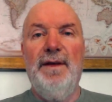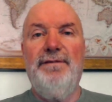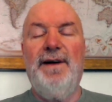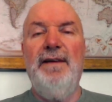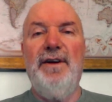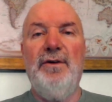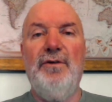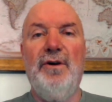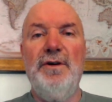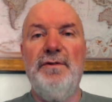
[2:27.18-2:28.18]
You had 500
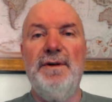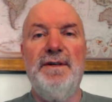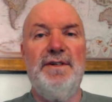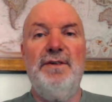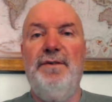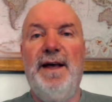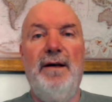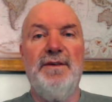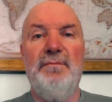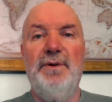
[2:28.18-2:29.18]
in groceries. There's
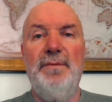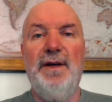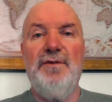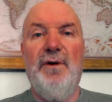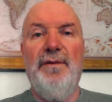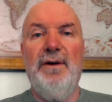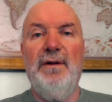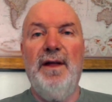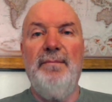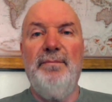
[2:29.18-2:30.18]
2,000. Boom, you got
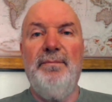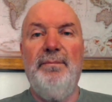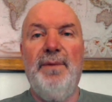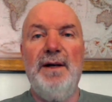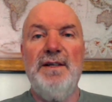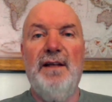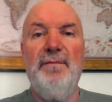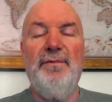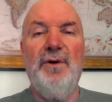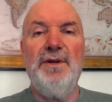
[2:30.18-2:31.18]
1,200 left, bucks
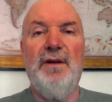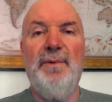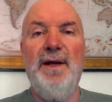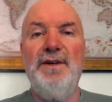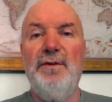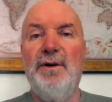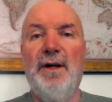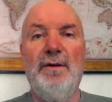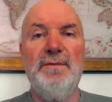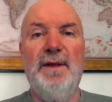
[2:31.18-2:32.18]
left before you start paying
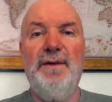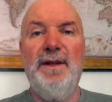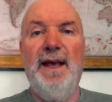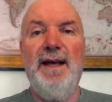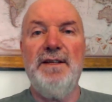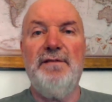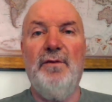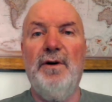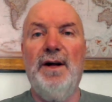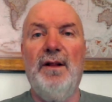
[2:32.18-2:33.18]
$200 a month in gas and
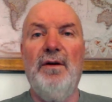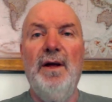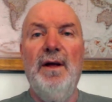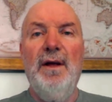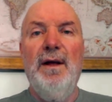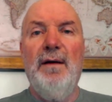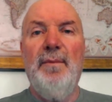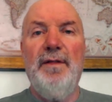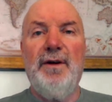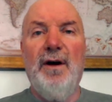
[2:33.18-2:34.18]
$400
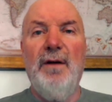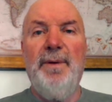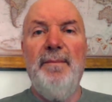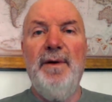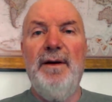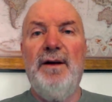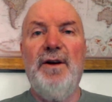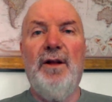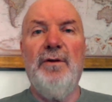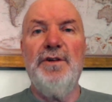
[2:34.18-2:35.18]
a month car payment and
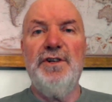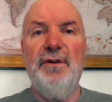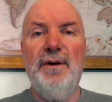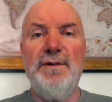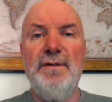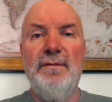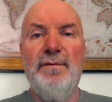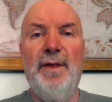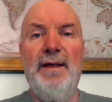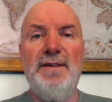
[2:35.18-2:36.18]
$100 insurance
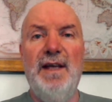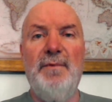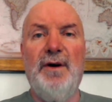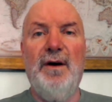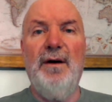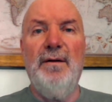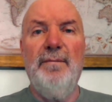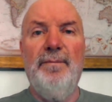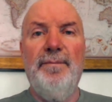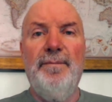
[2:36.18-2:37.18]
for that same car.
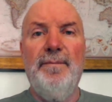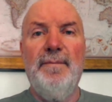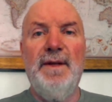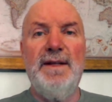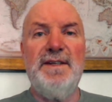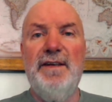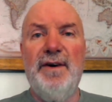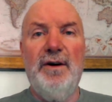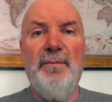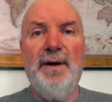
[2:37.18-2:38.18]
That's
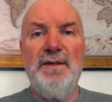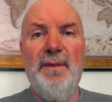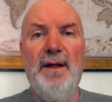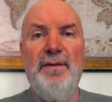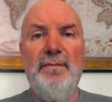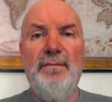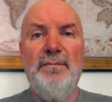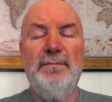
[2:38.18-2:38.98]
700 bucks a month.